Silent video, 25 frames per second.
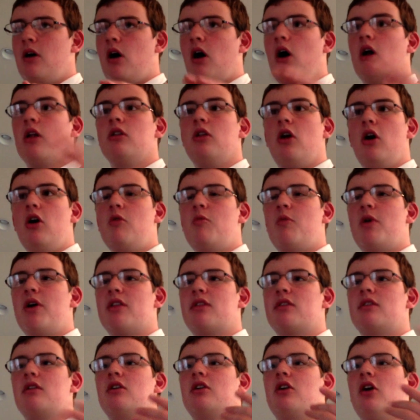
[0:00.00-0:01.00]
along
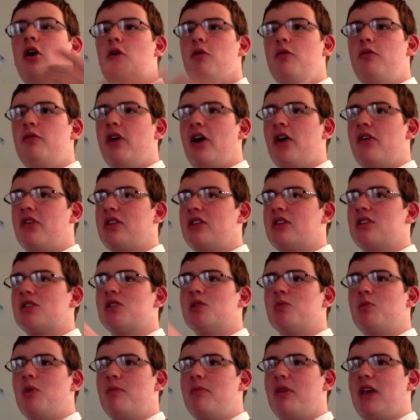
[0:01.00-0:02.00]
with co-founding the
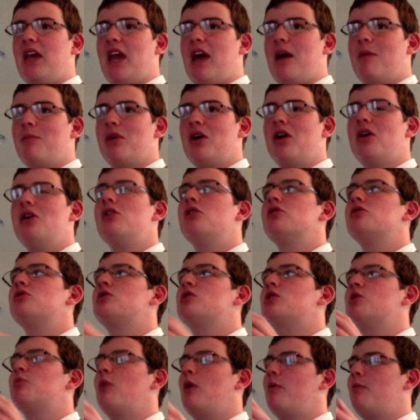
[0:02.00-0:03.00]
swim camp
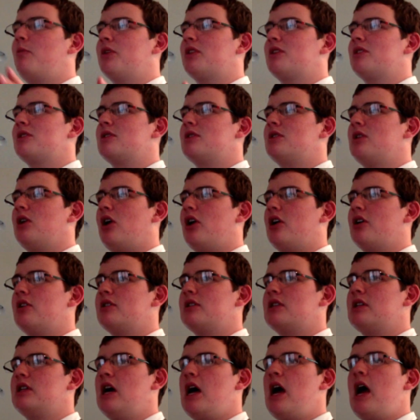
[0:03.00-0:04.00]
Swim with the
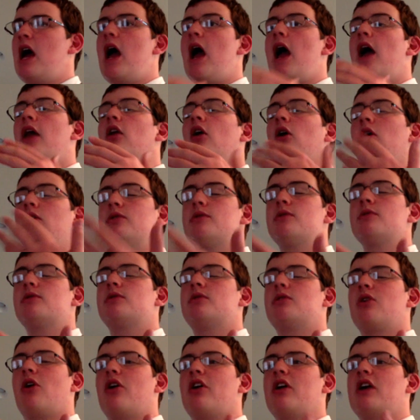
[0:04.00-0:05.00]
Stars, and also
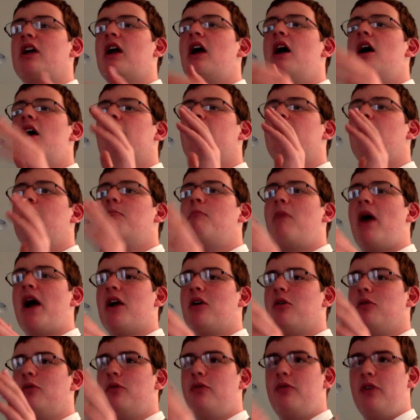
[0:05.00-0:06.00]
starting the
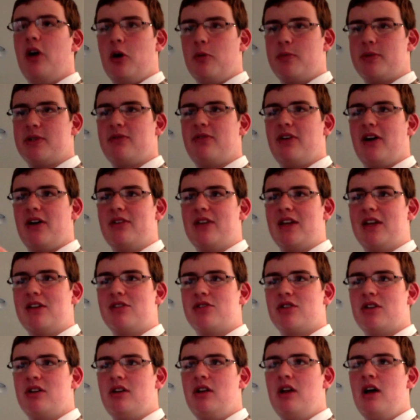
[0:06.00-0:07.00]
Michael Phelps
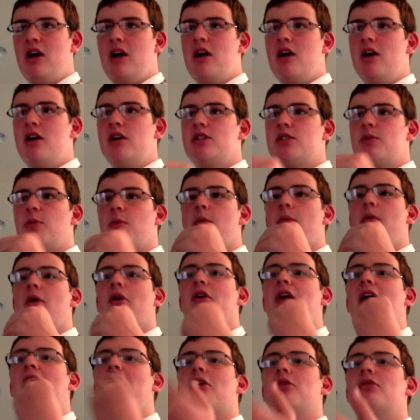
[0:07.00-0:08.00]
Foundation to
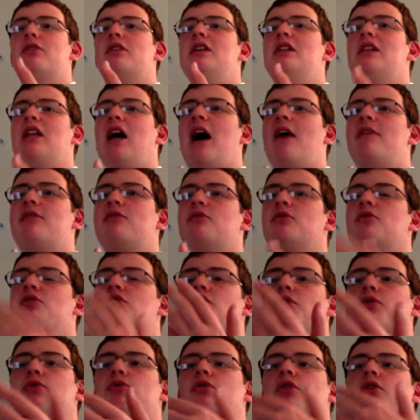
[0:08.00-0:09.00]
promote healthy lives for
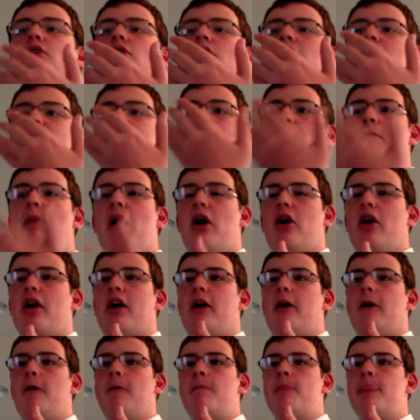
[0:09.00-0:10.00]
children across
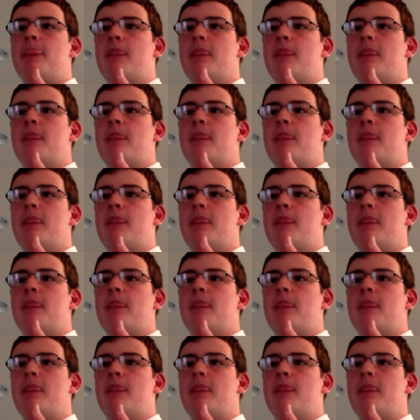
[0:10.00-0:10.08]
America.